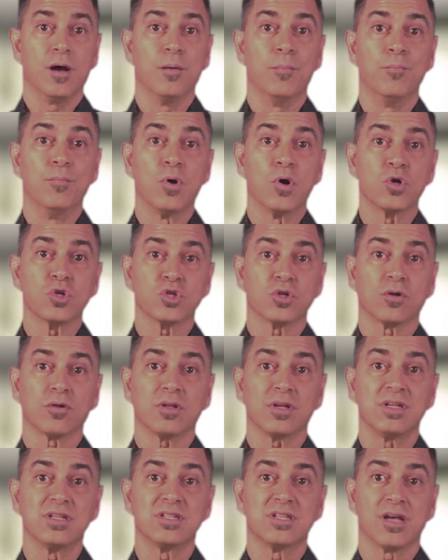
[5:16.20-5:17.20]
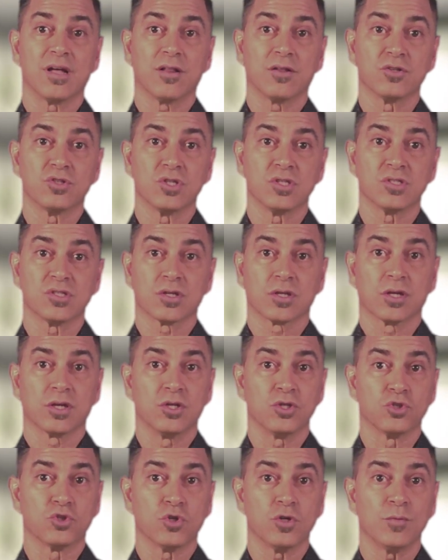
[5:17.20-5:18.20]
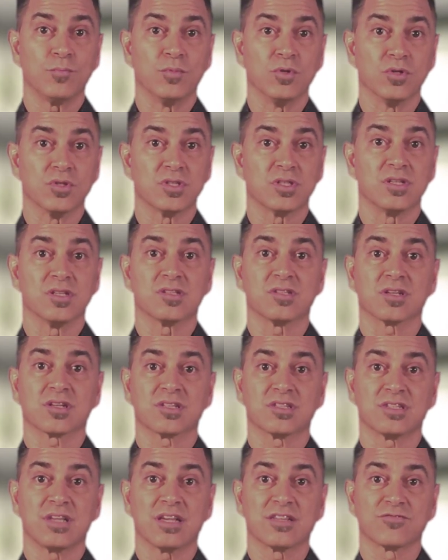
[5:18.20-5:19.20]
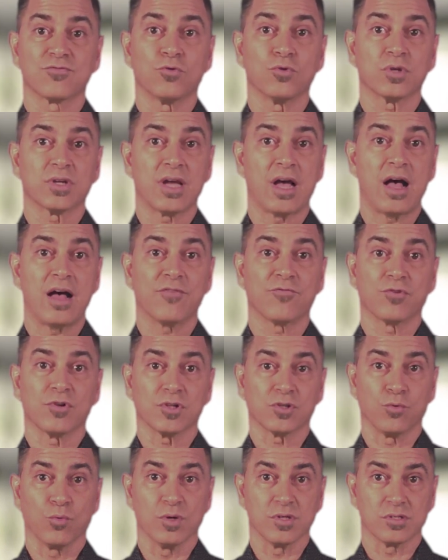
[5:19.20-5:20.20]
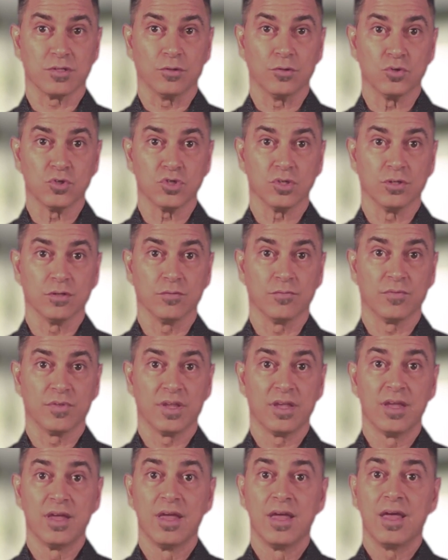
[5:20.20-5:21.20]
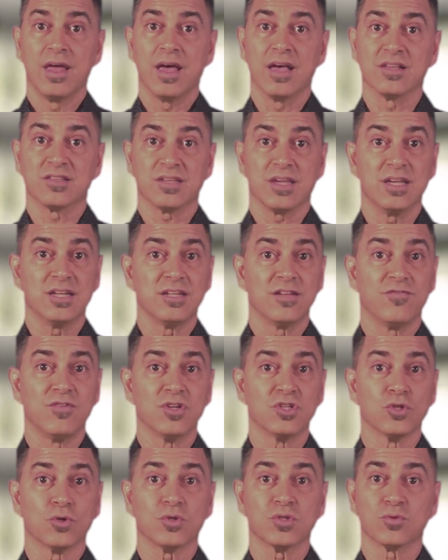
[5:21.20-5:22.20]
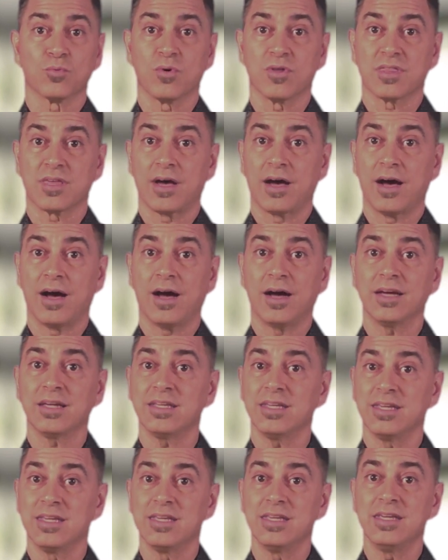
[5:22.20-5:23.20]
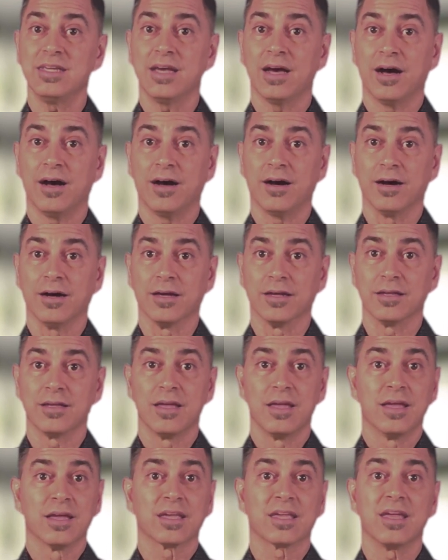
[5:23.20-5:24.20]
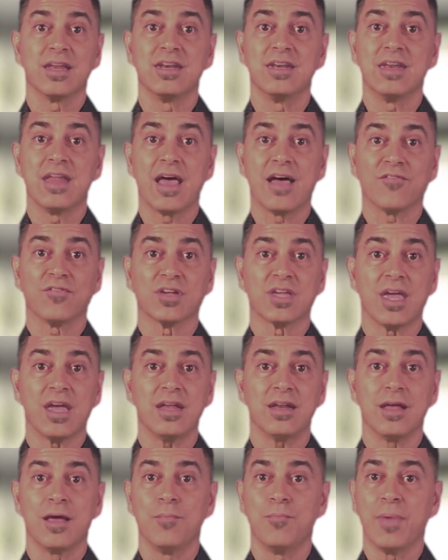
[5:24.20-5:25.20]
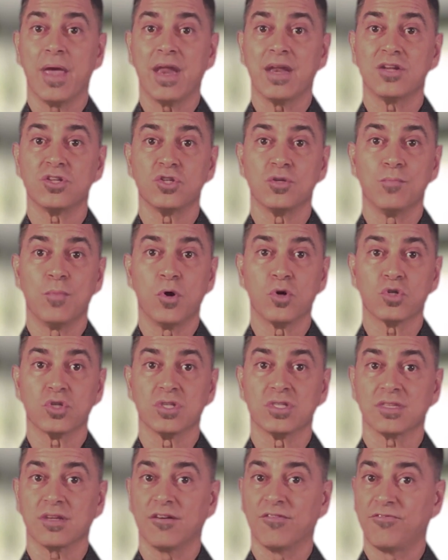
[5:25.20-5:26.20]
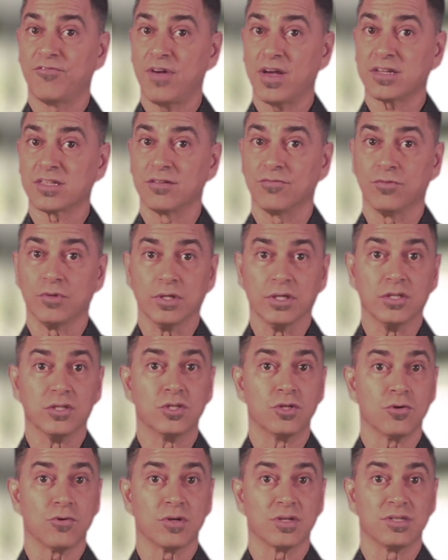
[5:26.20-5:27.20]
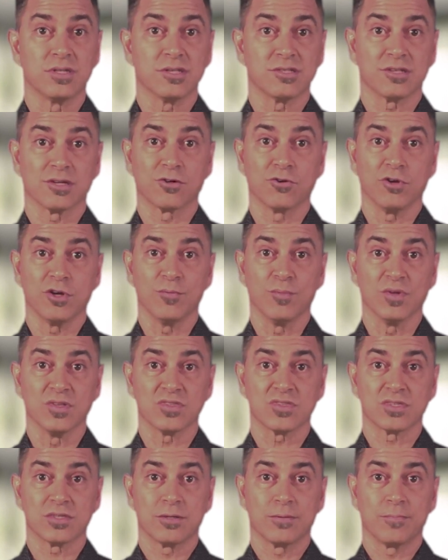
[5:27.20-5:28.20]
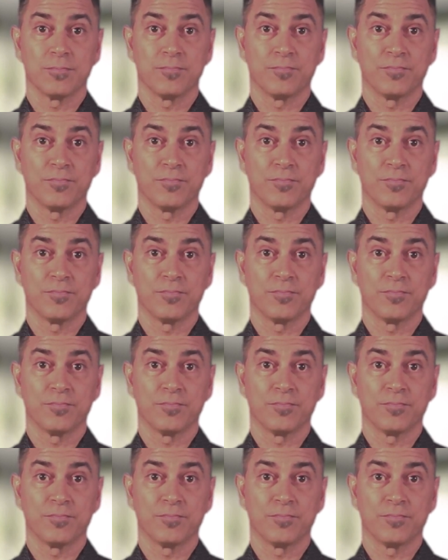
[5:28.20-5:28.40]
Emotional intelligence contributes to successful conflict resolution, as individuals with high EI can navigate and manage emotions effectively during disagreements.